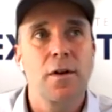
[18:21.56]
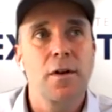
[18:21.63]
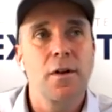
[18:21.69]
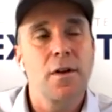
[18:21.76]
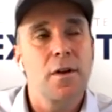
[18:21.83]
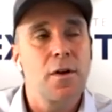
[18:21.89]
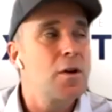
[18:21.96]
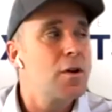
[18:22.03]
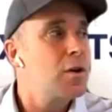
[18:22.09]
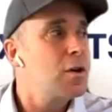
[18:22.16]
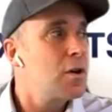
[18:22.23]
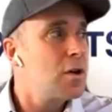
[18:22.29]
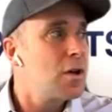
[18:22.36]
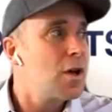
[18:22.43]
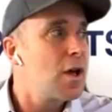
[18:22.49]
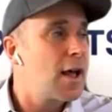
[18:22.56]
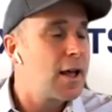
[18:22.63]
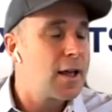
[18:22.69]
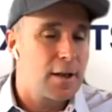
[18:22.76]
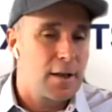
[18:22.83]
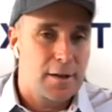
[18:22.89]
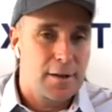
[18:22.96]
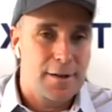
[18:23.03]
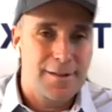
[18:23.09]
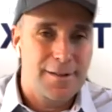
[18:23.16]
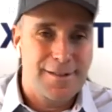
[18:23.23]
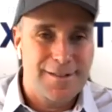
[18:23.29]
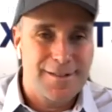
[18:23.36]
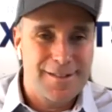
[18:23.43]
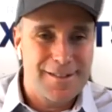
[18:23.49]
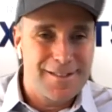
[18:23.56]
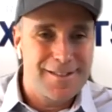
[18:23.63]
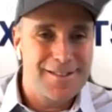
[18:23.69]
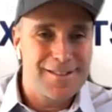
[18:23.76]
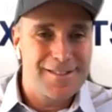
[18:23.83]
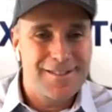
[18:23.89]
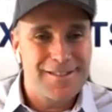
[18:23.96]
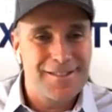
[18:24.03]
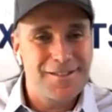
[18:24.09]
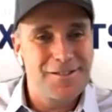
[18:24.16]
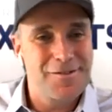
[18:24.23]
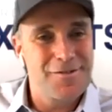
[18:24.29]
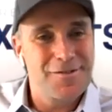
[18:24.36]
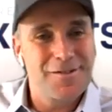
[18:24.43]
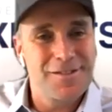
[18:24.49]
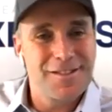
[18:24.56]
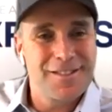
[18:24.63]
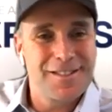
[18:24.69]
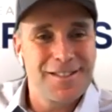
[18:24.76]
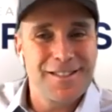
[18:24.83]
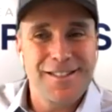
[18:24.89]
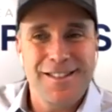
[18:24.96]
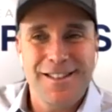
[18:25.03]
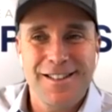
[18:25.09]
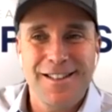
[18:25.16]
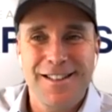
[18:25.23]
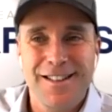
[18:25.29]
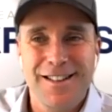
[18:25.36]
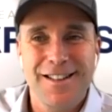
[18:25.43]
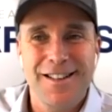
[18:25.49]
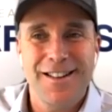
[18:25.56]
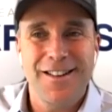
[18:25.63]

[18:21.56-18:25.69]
(silent)